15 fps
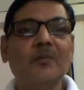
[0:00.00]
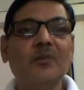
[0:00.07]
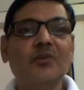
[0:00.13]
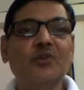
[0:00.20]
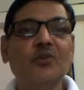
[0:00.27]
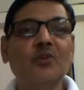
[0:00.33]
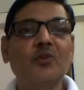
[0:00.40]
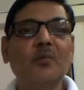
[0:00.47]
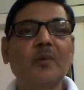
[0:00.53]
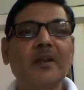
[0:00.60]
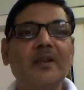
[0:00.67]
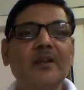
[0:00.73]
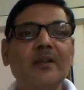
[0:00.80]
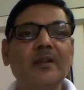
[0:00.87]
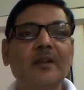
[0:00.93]
shown
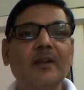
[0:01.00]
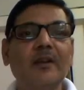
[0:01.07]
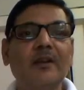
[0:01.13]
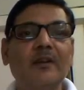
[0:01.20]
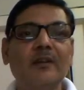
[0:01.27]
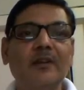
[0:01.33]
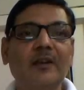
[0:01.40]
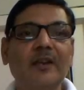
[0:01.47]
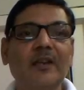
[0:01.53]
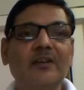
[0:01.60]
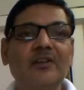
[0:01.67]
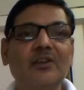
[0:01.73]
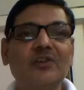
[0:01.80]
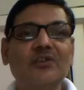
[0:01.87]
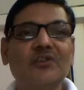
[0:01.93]
by
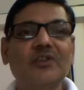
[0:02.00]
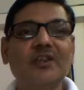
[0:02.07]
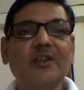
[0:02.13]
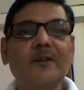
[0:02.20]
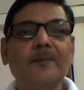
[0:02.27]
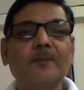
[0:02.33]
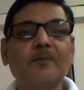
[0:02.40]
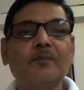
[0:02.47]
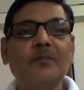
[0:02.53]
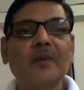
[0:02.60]
letter C.